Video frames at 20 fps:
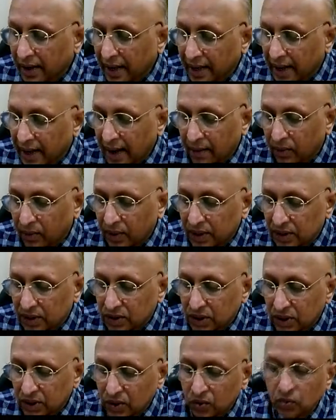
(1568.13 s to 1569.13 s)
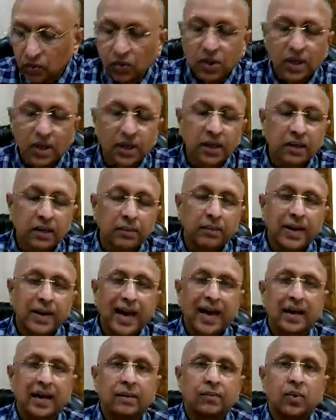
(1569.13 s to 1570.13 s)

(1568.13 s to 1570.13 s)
an aversion to color black.